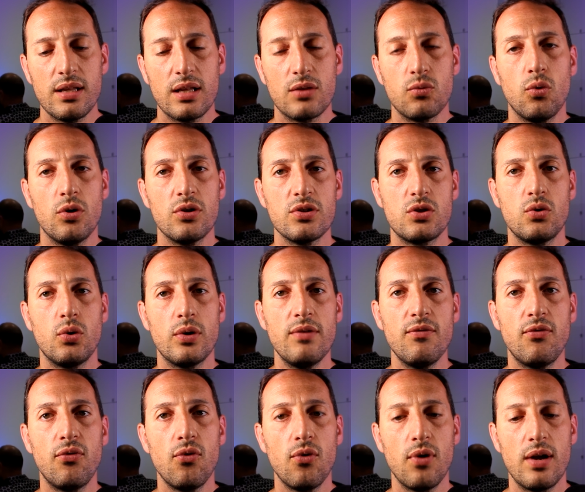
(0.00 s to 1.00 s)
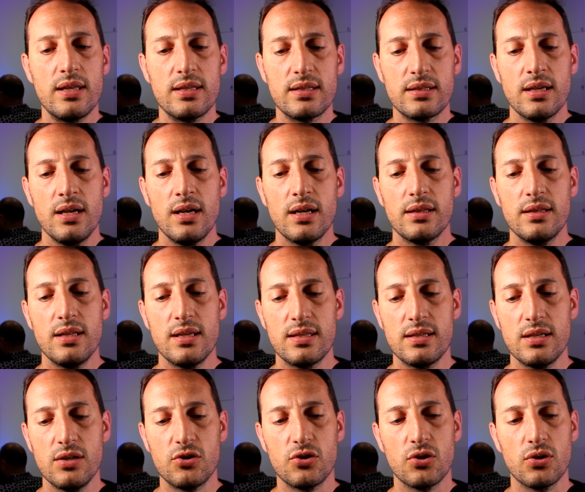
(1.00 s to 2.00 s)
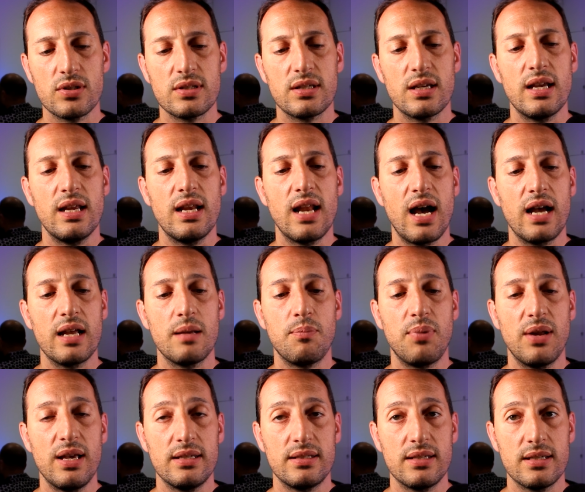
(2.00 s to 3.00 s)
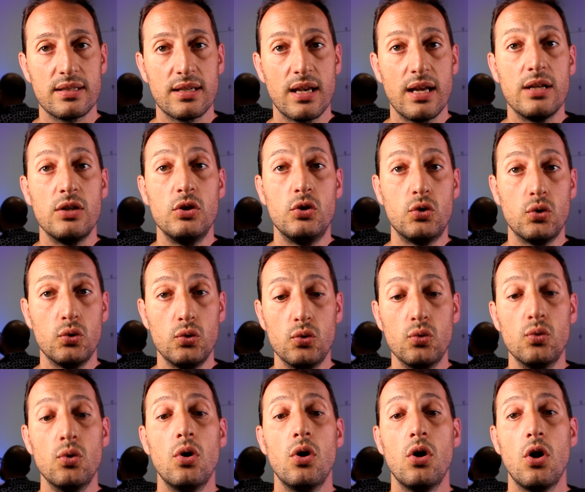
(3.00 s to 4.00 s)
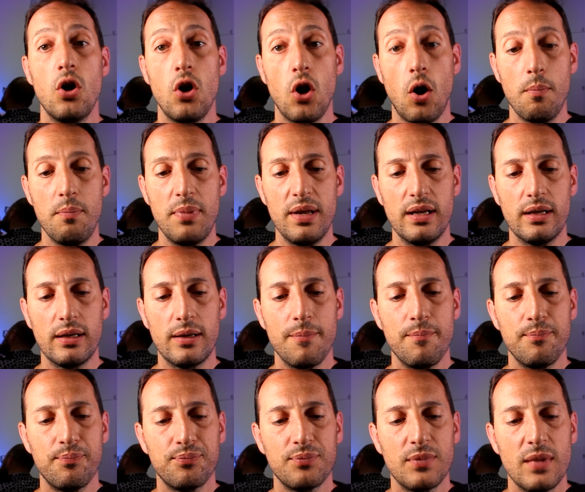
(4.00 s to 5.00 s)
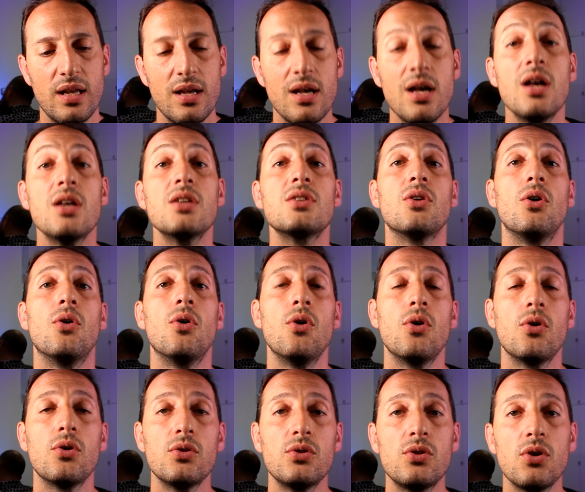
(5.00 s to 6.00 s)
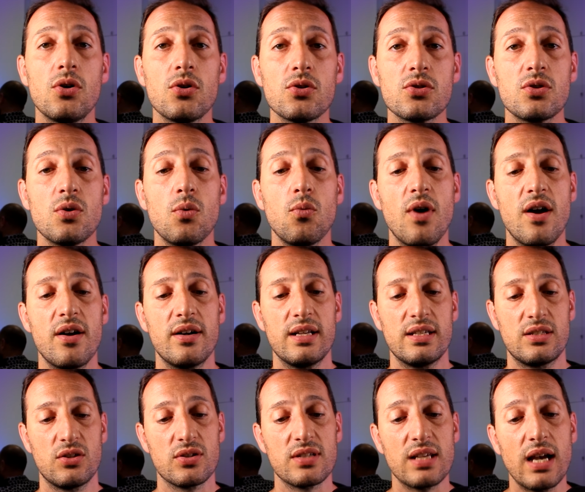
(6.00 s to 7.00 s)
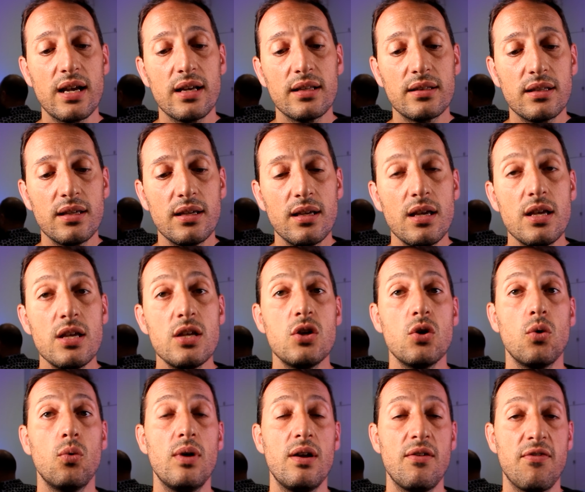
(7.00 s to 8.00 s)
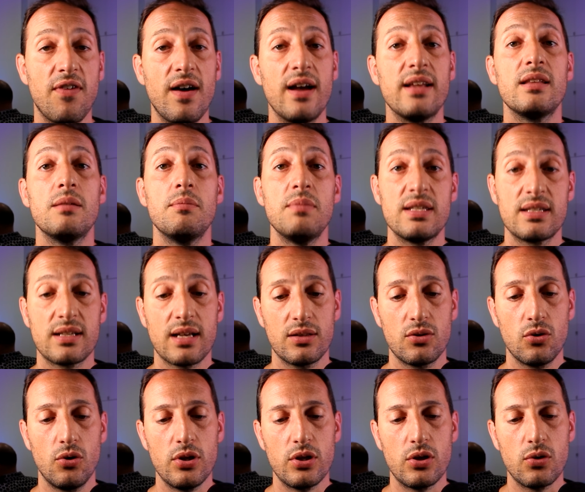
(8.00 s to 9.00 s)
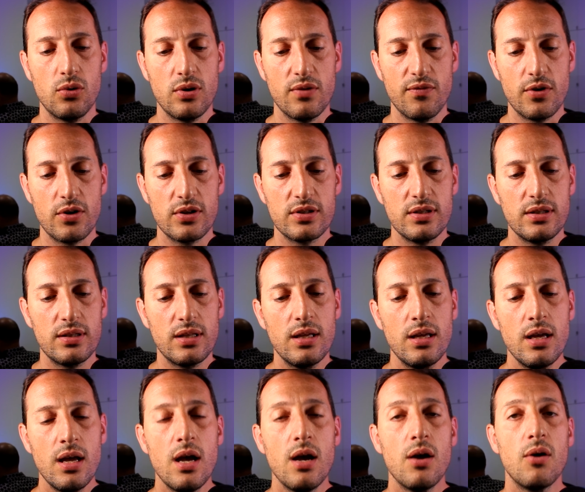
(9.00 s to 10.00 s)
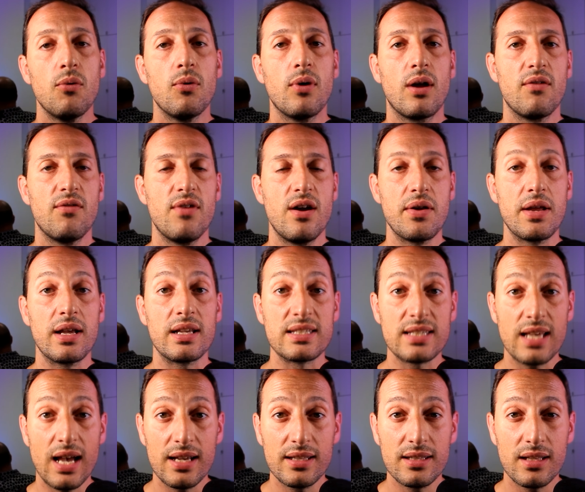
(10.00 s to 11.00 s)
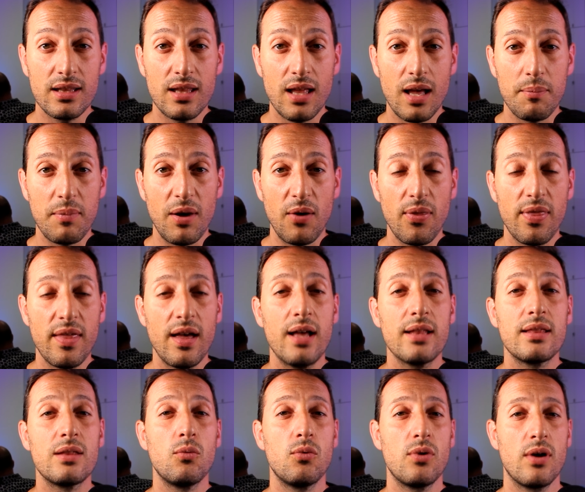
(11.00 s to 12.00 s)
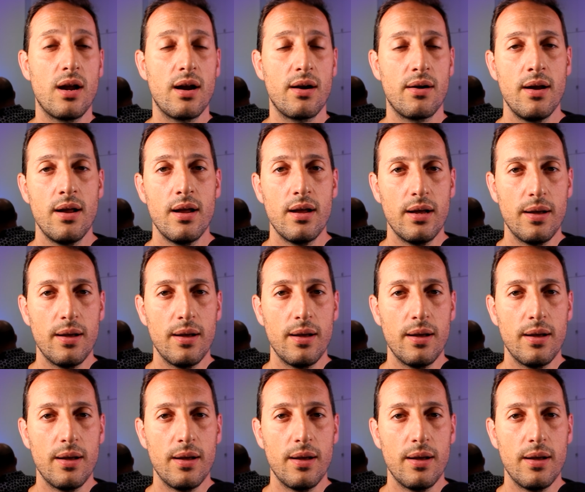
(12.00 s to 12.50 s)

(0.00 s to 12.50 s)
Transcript: that want to influence decisions in high places and to do lobbying. So those were the society you will find in Miskatonic University. We are very excited about that. We are